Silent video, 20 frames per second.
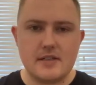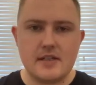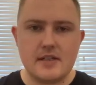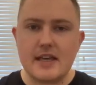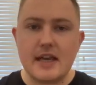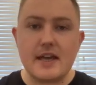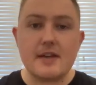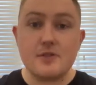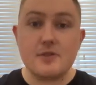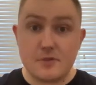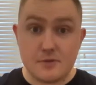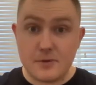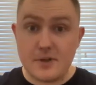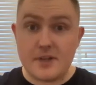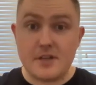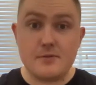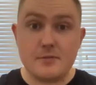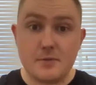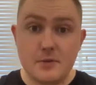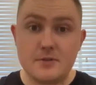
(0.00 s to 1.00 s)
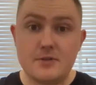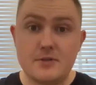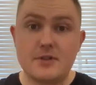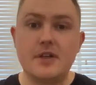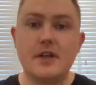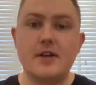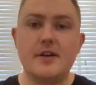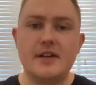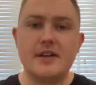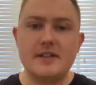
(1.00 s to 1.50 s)
get to where you want to
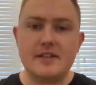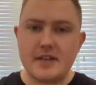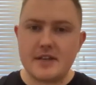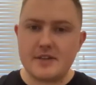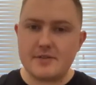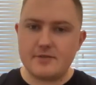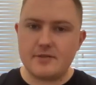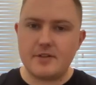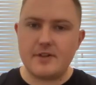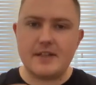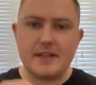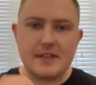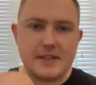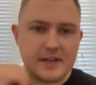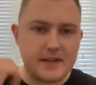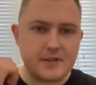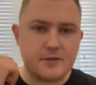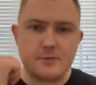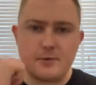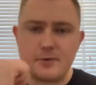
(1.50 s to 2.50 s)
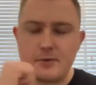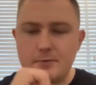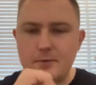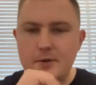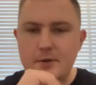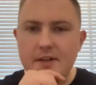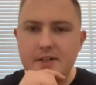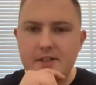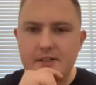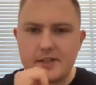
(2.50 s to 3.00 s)
go and get fully engaged with the
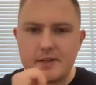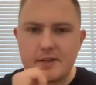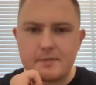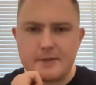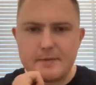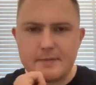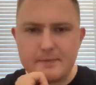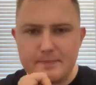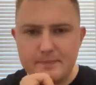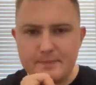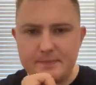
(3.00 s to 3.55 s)
work. Is that right?